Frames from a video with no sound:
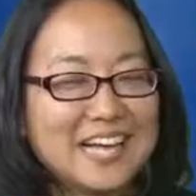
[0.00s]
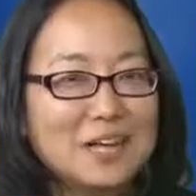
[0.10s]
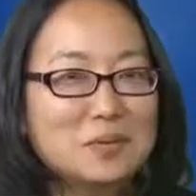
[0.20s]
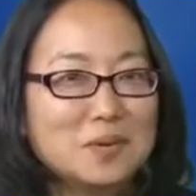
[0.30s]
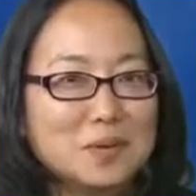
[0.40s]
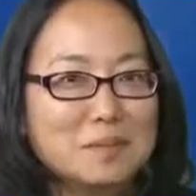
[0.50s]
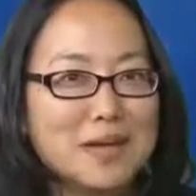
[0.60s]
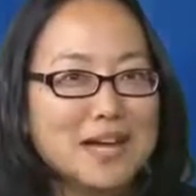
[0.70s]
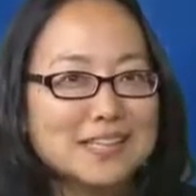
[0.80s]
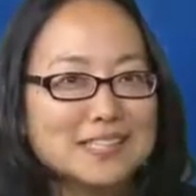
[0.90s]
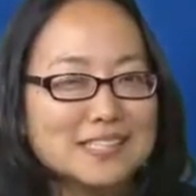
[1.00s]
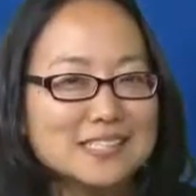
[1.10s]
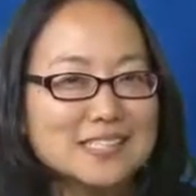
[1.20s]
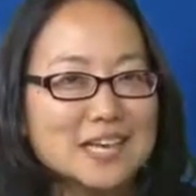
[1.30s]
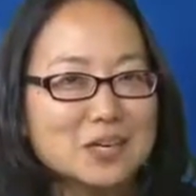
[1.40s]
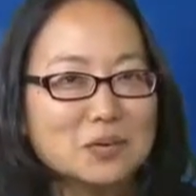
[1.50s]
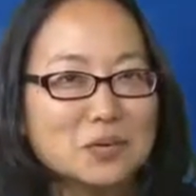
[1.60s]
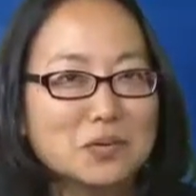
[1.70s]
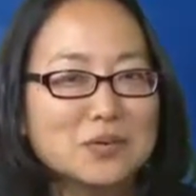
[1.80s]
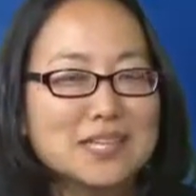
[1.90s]
Hi, welcome back. This is High
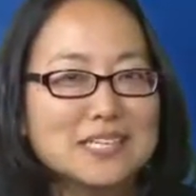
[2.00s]
Growth with